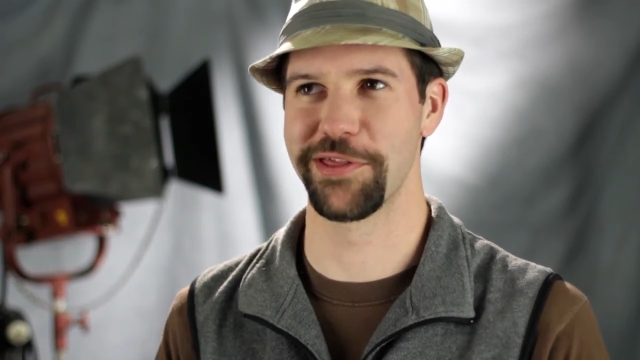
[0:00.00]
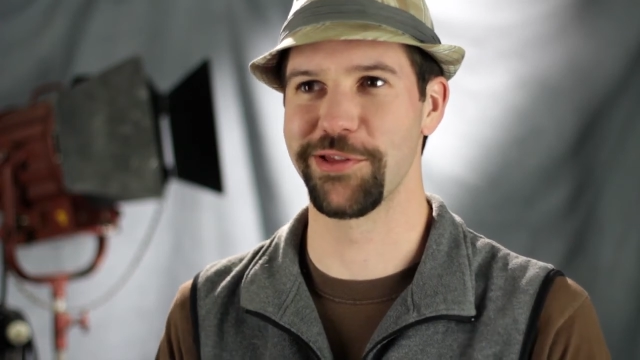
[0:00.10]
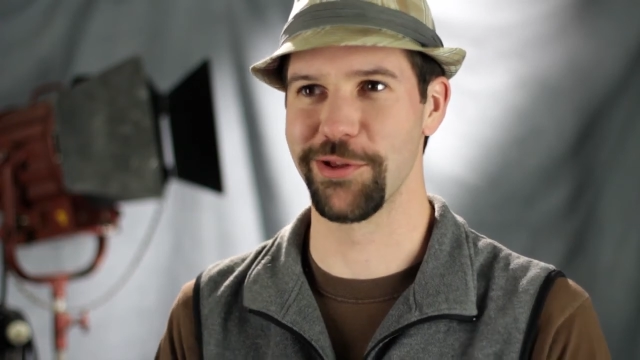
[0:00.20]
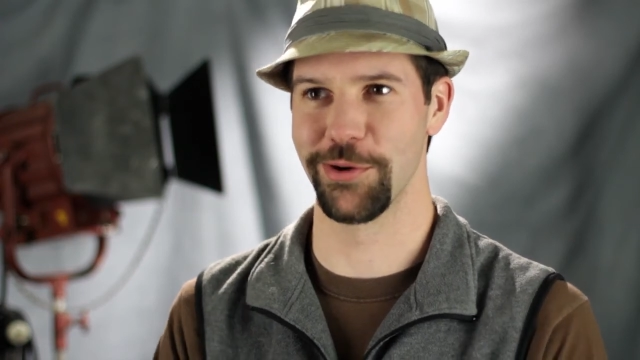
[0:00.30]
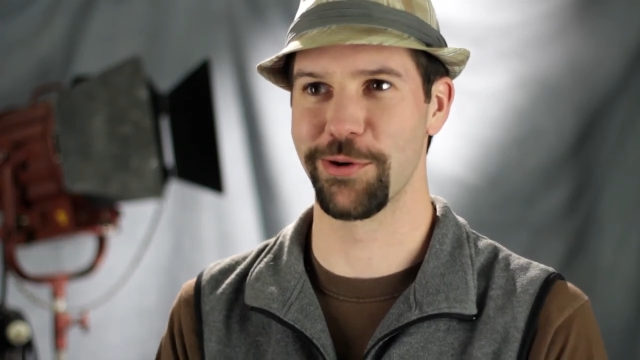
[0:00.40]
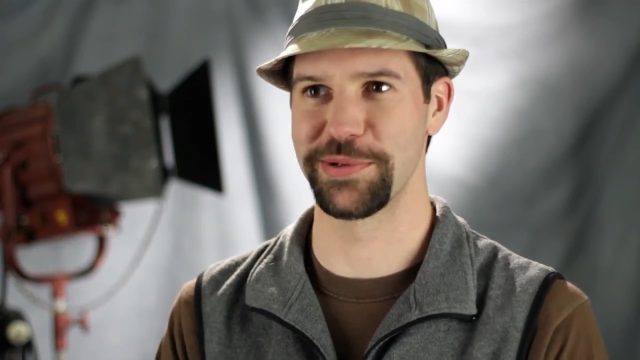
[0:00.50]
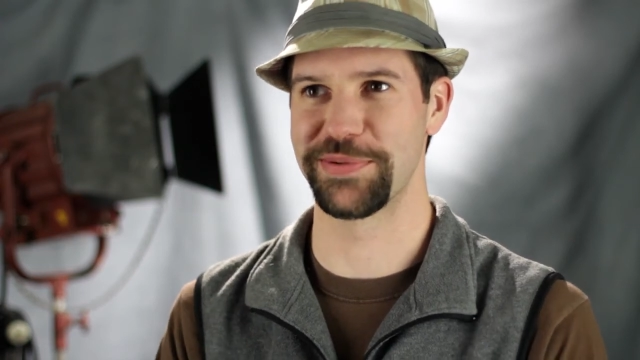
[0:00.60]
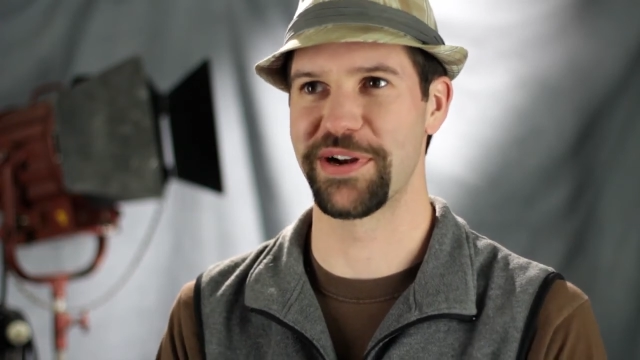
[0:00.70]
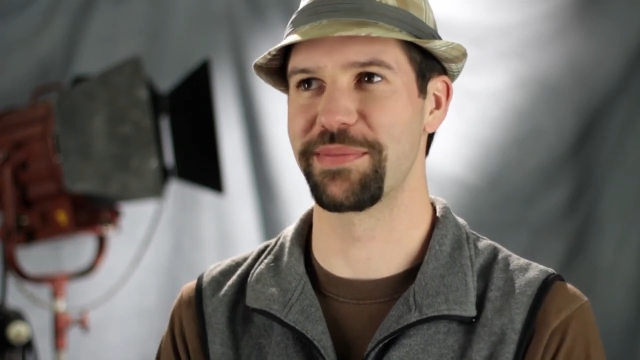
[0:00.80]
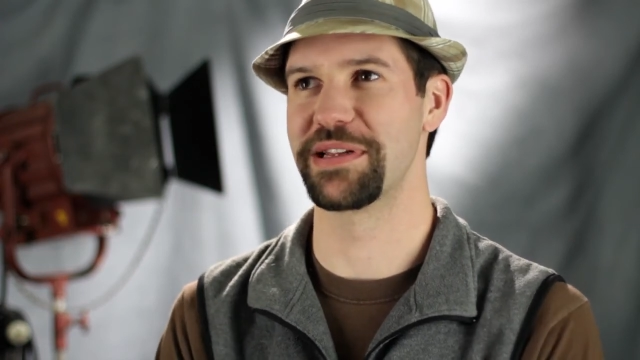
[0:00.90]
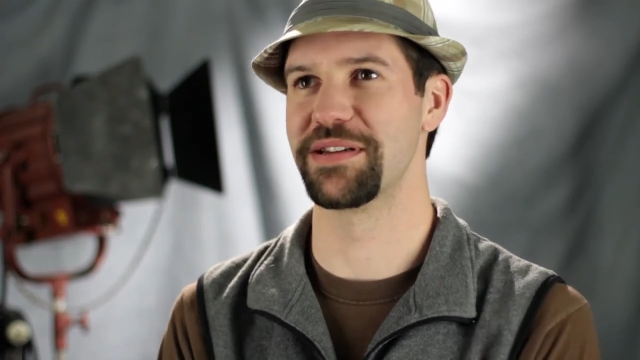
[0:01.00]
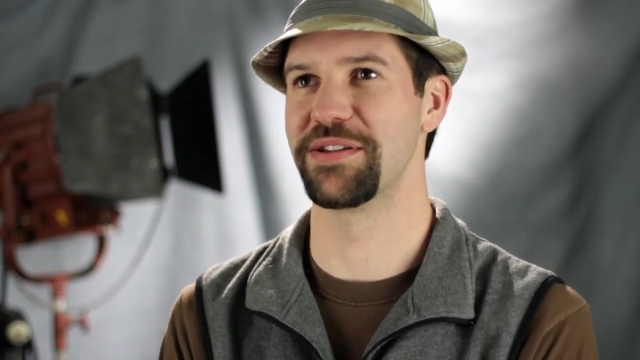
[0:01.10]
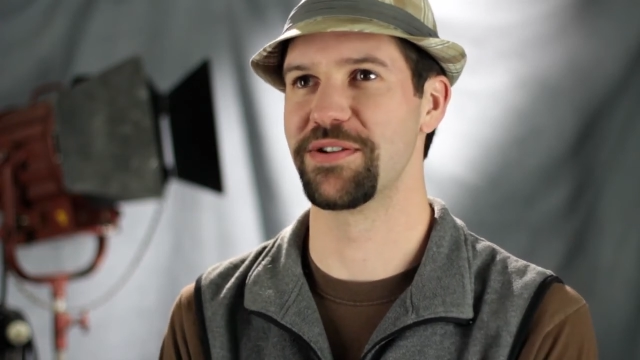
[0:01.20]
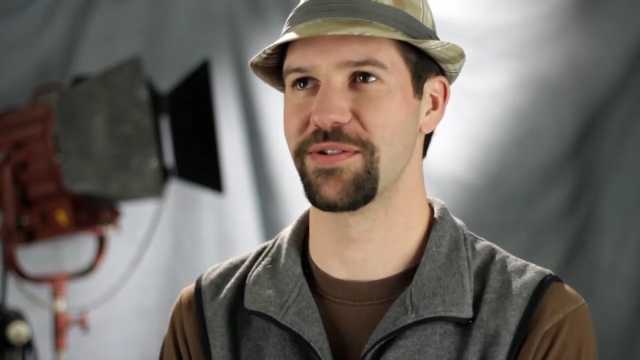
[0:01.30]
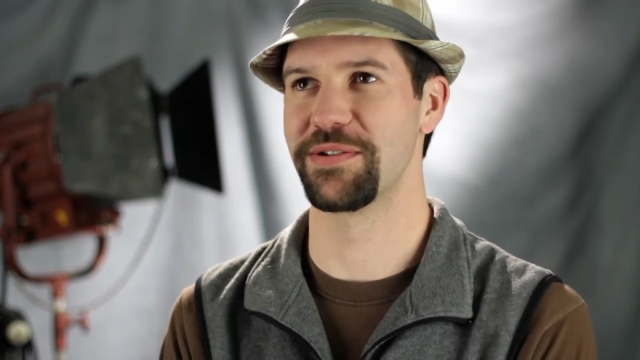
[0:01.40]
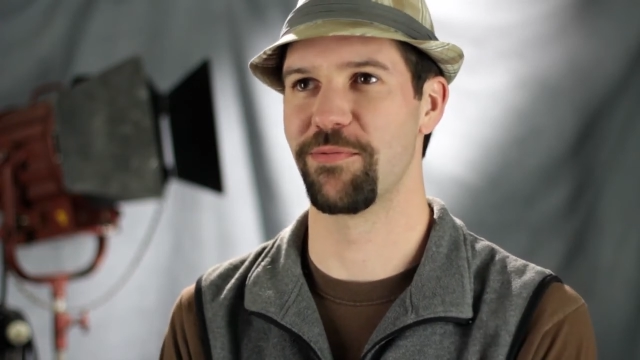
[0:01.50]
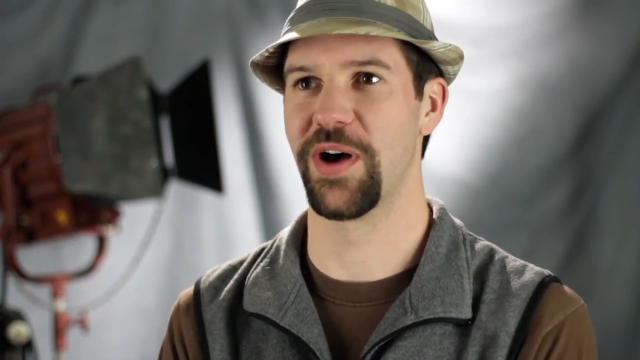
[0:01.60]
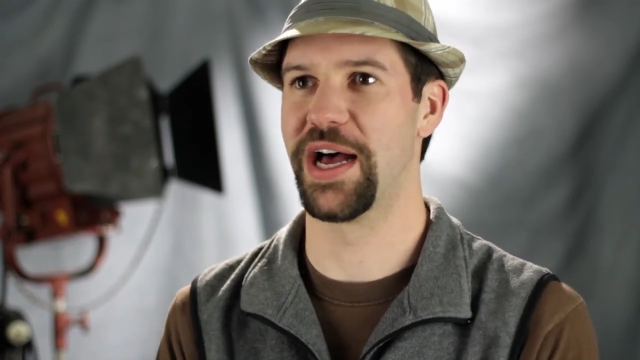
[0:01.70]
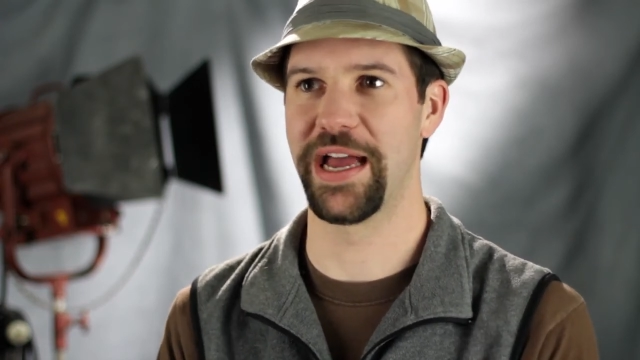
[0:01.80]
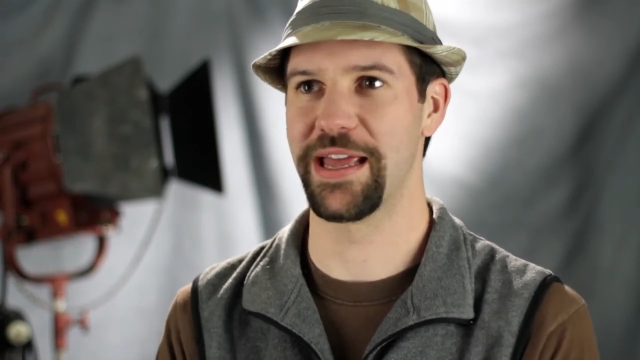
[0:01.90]
the Lord was wanting me to do and
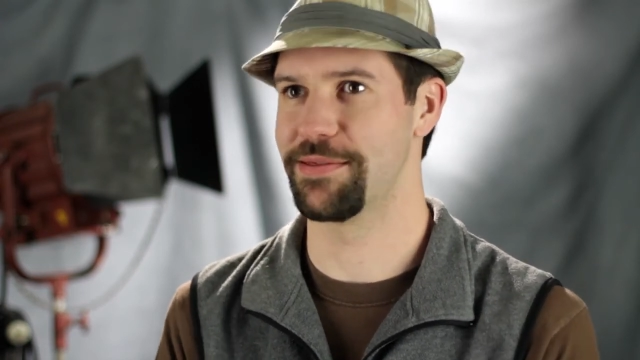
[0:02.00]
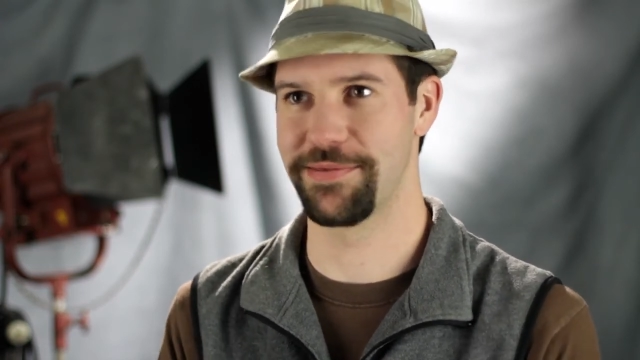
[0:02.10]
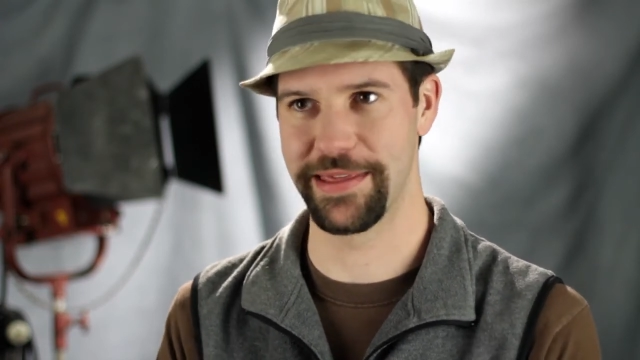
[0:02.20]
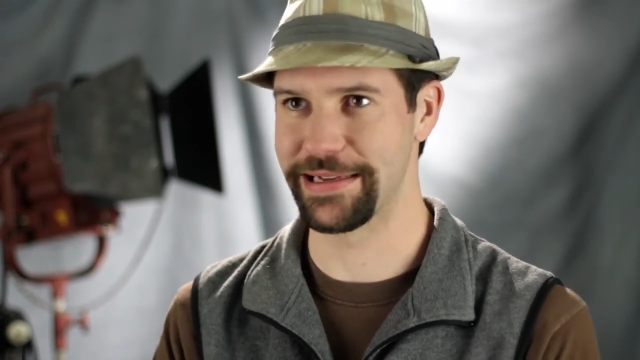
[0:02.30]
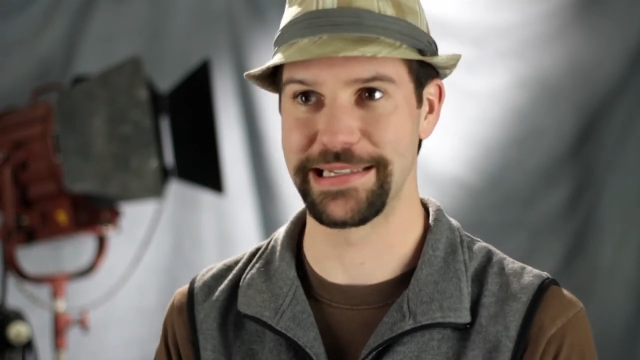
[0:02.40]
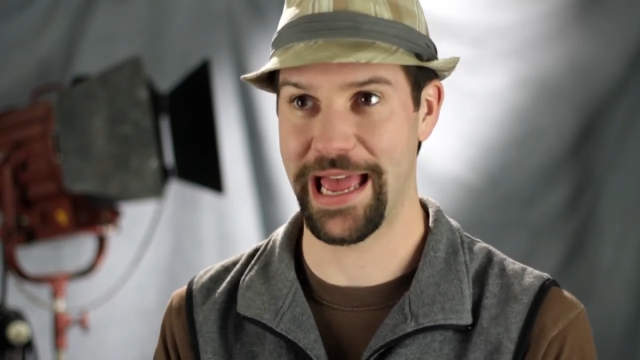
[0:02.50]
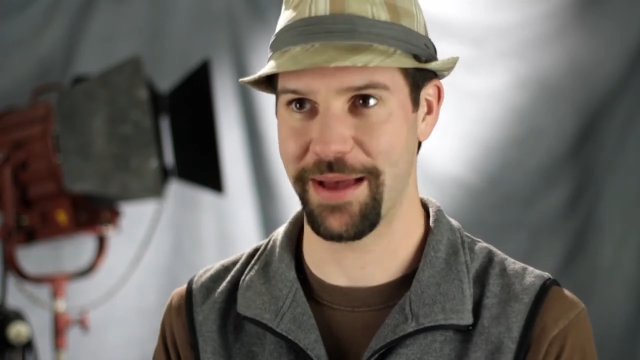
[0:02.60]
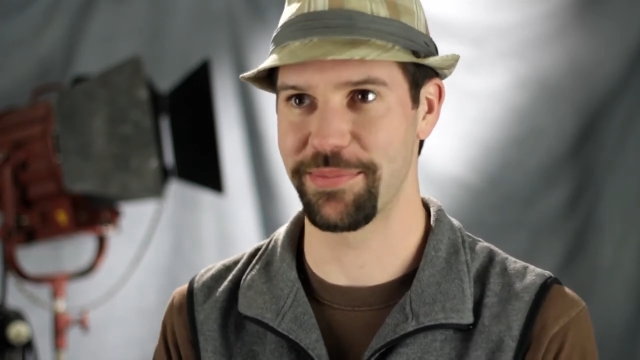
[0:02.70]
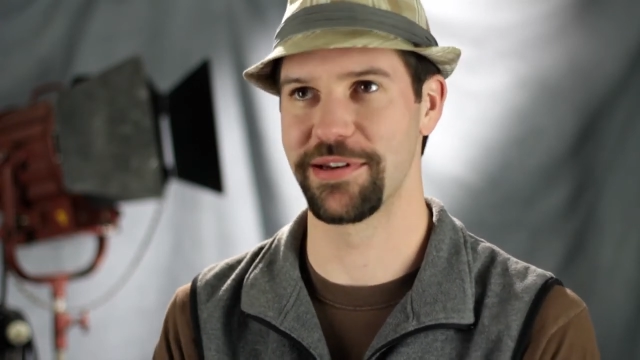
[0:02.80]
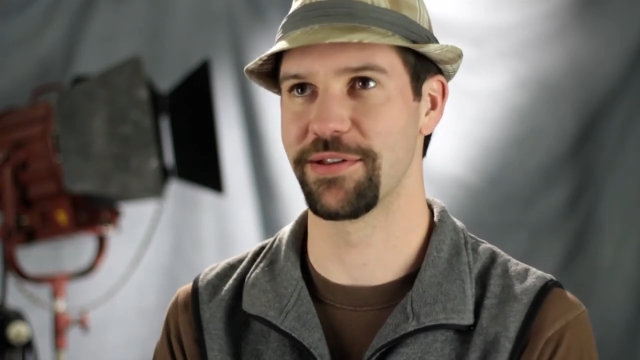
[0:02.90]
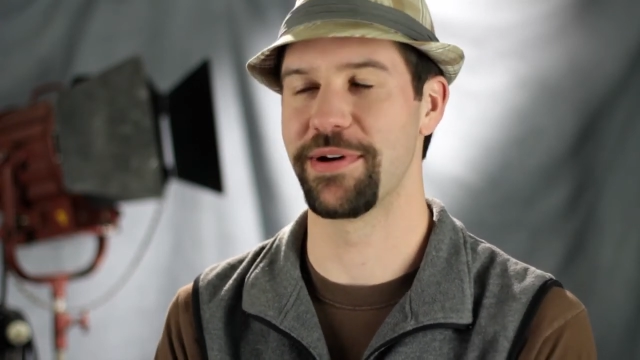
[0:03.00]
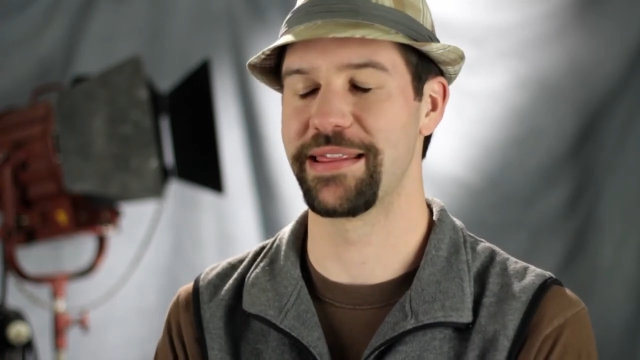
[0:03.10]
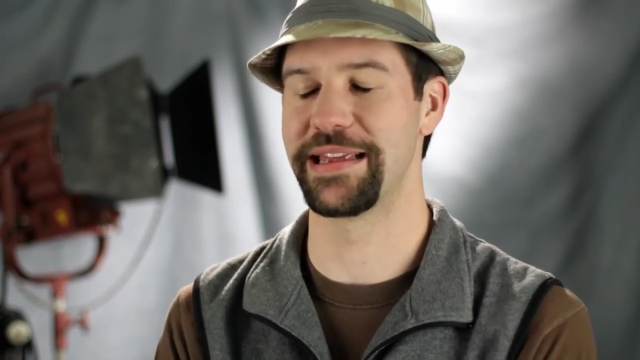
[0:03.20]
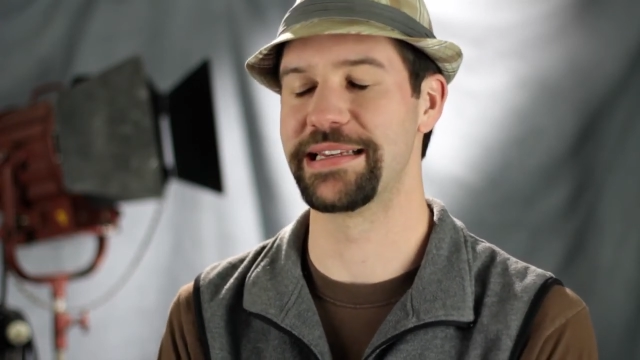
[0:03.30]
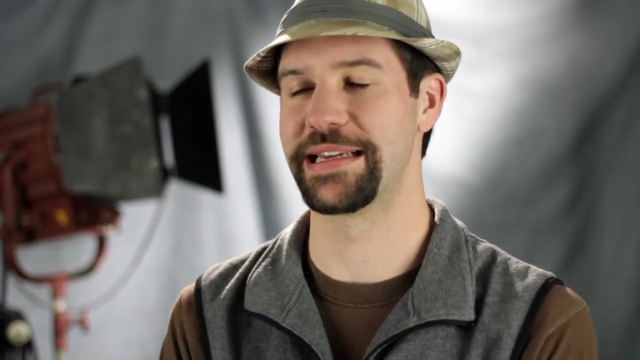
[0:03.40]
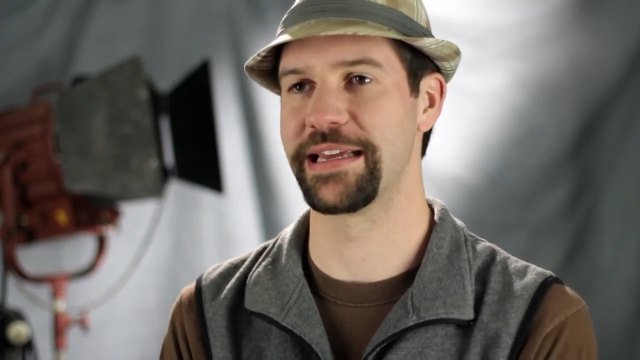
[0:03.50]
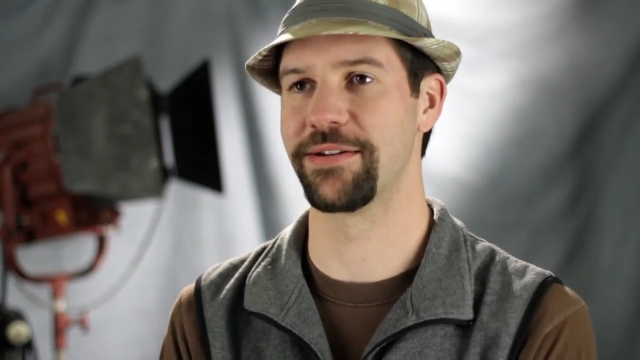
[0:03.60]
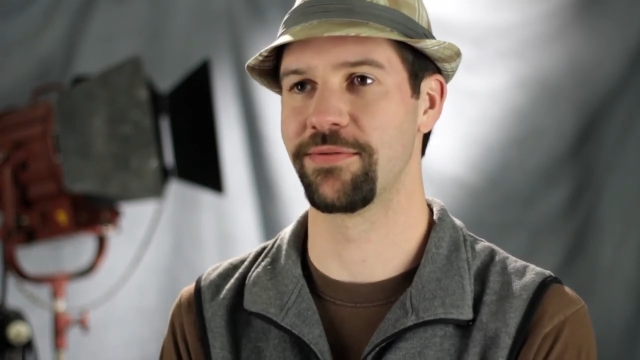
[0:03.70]
why things happened the way they did.